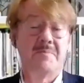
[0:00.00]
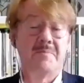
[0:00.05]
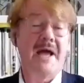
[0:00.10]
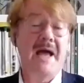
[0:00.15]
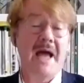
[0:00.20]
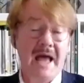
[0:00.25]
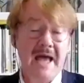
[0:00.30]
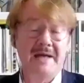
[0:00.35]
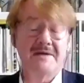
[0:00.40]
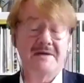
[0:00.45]

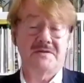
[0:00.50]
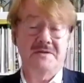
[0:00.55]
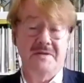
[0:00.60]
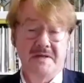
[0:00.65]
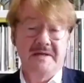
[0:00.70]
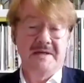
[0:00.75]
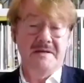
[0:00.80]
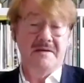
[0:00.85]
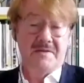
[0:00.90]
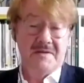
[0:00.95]
And
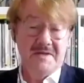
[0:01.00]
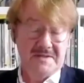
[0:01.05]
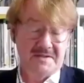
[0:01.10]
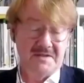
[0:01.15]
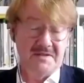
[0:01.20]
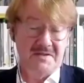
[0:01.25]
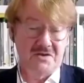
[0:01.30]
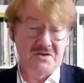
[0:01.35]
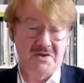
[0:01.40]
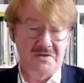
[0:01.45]
this
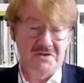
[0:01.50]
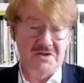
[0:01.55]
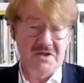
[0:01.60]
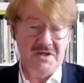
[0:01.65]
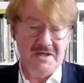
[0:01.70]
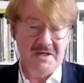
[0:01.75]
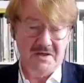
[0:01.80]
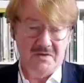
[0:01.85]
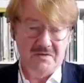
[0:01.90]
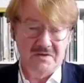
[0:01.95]
is
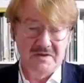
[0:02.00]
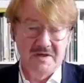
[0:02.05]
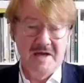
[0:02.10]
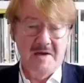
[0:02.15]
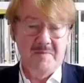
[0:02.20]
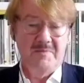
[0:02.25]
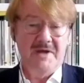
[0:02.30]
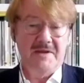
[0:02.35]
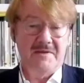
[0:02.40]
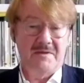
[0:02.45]
continued.
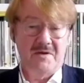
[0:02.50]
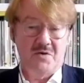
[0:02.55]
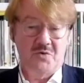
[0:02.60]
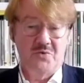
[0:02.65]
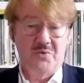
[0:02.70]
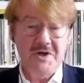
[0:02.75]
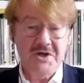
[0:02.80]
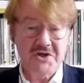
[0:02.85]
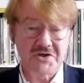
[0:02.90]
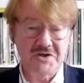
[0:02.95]
But the
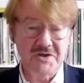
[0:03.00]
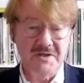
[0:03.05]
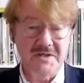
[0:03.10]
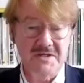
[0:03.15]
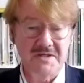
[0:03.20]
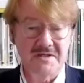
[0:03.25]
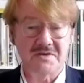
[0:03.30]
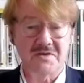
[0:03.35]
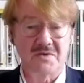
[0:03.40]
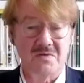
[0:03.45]
question
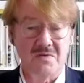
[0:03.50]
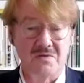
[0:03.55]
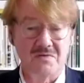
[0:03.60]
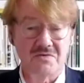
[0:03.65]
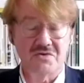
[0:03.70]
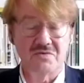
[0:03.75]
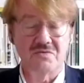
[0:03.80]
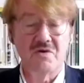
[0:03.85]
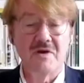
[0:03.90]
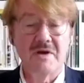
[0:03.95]
is
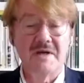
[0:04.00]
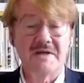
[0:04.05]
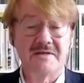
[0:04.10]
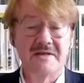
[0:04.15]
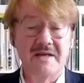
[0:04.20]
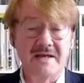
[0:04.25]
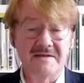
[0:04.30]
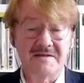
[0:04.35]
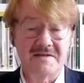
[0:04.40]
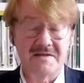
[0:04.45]
also,
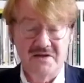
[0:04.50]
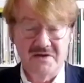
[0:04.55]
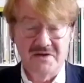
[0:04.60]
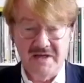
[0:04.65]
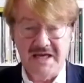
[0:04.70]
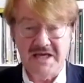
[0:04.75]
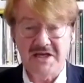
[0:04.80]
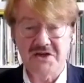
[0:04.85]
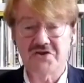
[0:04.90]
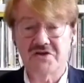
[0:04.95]
does
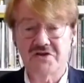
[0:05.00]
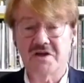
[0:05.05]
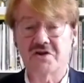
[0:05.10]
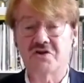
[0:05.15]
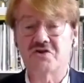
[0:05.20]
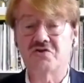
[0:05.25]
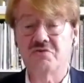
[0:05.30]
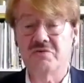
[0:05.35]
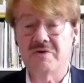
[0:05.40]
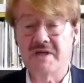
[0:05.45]
nature
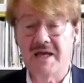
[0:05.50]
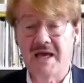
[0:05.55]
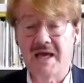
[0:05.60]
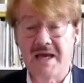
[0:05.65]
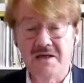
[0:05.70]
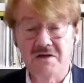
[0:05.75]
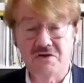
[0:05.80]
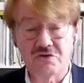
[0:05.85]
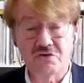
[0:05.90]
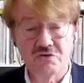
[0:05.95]

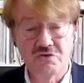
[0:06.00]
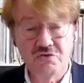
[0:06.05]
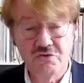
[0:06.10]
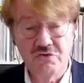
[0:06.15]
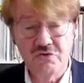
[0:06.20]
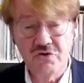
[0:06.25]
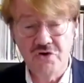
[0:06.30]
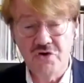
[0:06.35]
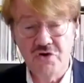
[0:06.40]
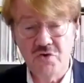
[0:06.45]
create
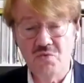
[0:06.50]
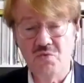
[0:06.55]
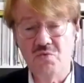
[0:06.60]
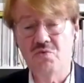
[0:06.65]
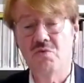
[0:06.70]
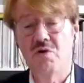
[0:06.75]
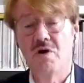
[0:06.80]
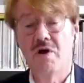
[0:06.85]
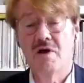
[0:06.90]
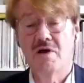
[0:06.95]

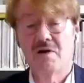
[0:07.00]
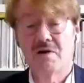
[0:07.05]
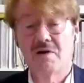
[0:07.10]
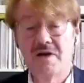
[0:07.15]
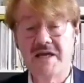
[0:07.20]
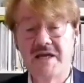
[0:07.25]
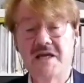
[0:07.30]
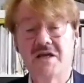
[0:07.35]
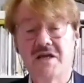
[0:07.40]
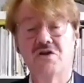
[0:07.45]
new
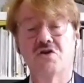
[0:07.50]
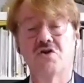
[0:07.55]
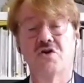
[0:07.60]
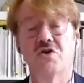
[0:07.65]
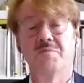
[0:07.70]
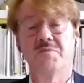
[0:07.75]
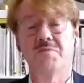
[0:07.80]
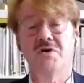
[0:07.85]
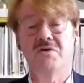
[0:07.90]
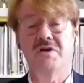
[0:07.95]
legal
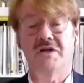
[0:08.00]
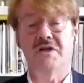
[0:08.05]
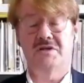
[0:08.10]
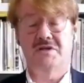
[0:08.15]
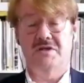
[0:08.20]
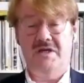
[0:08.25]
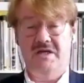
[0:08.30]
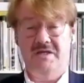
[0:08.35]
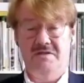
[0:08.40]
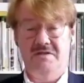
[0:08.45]

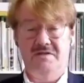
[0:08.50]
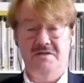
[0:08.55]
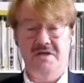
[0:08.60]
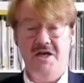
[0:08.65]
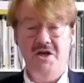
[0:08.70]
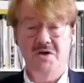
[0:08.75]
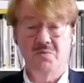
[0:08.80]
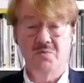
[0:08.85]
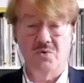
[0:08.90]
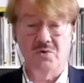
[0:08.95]
communities?
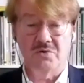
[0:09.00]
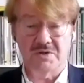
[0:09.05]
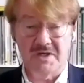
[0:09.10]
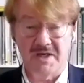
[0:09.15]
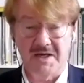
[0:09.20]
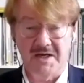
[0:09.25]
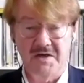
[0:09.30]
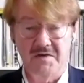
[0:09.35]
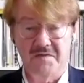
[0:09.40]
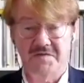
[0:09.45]
In what
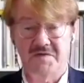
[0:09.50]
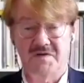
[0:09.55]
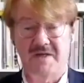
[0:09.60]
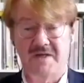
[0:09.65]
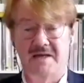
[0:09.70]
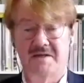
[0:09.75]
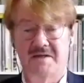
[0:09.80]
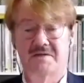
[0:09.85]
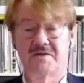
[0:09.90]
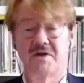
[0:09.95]
kind of
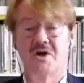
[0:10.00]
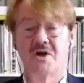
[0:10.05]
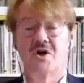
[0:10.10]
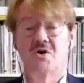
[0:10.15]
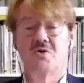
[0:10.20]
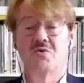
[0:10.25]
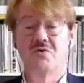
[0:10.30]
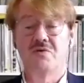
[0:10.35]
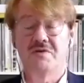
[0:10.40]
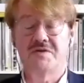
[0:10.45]
sense?
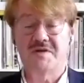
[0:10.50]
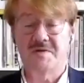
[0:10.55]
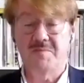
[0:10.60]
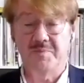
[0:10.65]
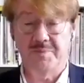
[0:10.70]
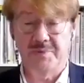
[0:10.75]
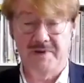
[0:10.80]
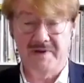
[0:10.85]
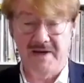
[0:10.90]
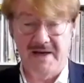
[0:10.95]
Who is
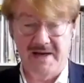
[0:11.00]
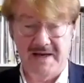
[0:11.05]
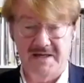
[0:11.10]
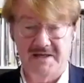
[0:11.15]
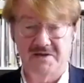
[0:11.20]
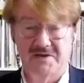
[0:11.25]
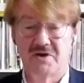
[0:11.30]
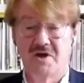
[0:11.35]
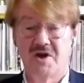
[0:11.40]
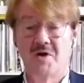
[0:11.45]
implied?
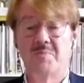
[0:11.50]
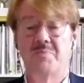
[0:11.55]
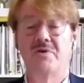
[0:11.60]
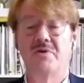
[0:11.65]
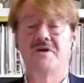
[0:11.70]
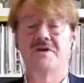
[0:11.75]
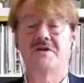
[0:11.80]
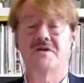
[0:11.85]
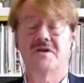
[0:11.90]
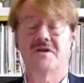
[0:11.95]

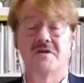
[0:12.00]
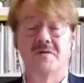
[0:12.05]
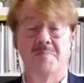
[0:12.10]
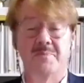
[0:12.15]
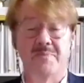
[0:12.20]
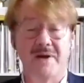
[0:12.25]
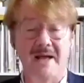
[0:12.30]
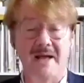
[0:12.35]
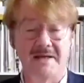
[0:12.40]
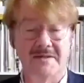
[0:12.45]
Political
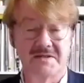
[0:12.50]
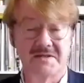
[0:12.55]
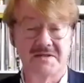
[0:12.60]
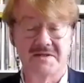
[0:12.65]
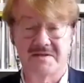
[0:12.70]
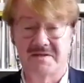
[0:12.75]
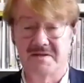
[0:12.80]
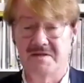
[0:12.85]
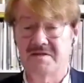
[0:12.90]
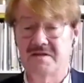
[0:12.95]
party
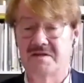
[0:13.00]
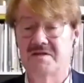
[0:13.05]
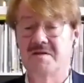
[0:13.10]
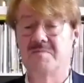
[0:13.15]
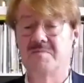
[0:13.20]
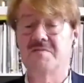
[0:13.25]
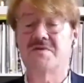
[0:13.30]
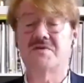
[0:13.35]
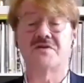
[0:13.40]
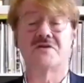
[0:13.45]

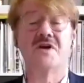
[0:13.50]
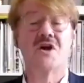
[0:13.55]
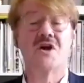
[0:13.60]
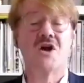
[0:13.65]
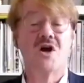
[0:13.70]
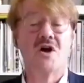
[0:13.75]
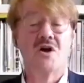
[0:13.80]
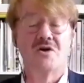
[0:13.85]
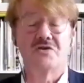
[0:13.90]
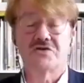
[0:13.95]
systems,
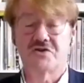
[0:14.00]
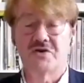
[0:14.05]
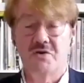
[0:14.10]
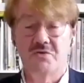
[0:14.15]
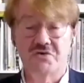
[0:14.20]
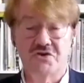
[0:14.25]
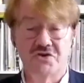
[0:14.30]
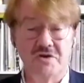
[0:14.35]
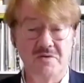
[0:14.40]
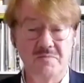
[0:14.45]

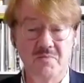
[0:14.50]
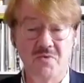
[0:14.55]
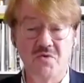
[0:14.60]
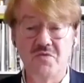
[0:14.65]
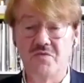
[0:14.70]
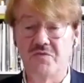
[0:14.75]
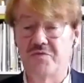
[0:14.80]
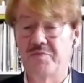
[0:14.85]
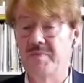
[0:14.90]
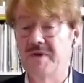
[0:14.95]
social
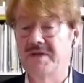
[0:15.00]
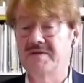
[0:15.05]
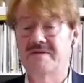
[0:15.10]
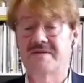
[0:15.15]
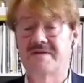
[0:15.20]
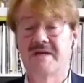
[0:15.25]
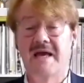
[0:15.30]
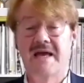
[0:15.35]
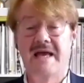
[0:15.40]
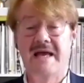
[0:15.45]

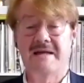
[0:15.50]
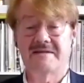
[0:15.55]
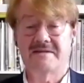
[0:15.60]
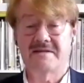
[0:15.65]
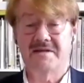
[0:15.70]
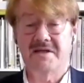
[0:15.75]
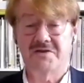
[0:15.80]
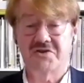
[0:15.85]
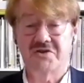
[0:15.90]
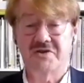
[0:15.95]
movements,
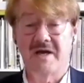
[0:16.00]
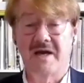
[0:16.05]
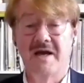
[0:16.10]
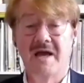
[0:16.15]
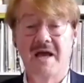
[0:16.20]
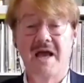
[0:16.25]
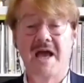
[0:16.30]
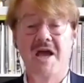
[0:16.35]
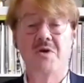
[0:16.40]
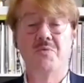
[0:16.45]
etc.
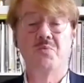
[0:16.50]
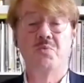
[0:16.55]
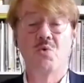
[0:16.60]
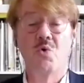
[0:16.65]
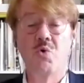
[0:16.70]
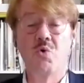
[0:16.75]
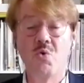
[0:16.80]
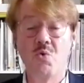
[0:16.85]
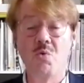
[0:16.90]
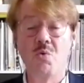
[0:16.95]
And
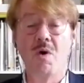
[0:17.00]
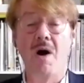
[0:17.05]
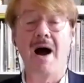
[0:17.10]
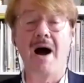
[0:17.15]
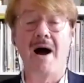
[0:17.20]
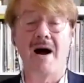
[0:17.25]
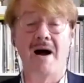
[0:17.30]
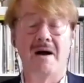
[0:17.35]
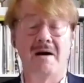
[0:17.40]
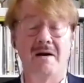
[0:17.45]
who
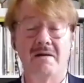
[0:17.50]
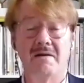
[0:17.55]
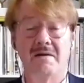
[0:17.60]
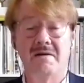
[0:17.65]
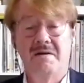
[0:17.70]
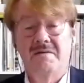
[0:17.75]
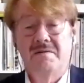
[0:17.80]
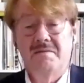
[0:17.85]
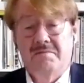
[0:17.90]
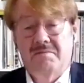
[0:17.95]
are,
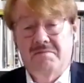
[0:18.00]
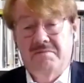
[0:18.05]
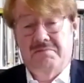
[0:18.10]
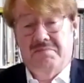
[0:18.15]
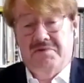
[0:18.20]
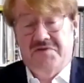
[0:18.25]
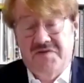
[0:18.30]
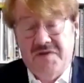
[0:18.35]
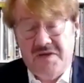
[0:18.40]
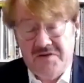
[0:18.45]
in
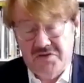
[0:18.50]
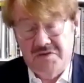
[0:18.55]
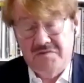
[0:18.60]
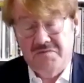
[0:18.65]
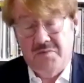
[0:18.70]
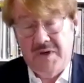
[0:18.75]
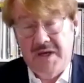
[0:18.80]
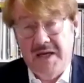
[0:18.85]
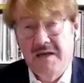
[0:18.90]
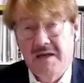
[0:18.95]
such a
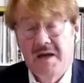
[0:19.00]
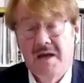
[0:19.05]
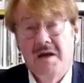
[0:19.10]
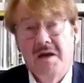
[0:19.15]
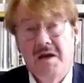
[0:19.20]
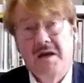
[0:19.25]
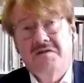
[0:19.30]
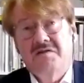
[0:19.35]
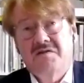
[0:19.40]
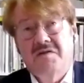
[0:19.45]
way,
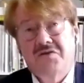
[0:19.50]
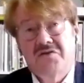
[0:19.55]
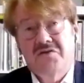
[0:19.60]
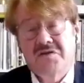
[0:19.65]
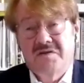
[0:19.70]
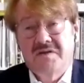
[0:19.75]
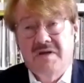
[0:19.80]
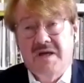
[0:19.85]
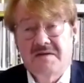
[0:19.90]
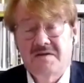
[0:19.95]
in such a
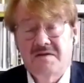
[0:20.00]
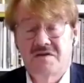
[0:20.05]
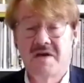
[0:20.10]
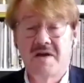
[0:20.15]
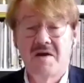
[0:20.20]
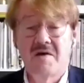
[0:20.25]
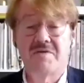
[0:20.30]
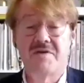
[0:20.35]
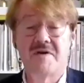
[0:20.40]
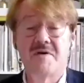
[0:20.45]
sense,
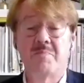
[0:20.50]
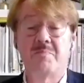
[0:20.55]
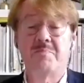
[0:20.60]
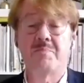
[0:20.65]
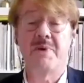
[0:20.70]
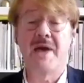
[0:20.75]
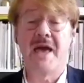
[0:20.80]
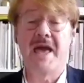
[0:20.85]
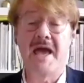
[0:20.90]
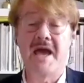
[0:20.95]
the
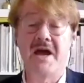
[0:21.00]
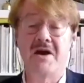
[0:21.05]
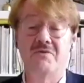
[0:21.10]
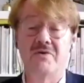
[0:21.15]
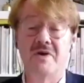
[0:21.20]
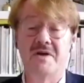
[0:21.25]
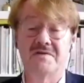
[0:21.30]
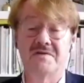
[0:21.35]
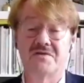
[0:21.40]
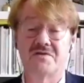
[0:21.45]

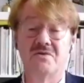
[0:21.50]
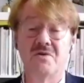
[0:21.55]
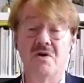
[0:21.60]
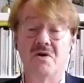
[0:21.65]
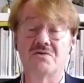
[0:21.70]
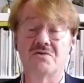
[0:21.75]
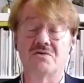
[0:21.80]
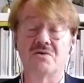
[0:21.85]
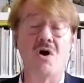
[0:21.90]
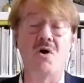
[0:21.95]
bearers
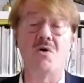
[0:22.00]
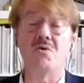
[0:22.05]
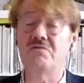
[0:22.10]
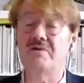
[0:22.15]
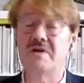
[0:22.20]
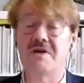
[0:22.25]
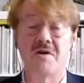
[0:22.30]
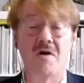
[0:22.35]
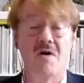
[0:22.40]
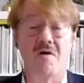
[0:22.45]
not
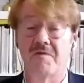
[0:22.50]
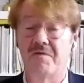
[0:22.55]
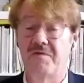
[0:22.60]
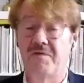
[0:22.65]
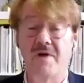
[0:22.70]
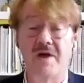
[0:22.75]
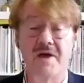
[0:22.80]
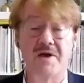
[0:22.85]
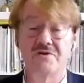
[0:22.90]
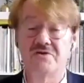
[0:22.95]
only of
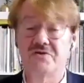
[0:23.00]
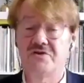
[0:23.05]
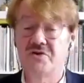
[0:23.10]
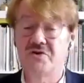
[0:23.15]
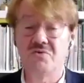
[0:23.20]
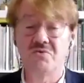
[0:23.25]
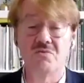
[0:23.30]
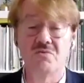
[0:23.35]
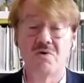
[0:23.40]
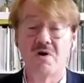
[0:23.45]
a
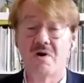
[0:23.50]
new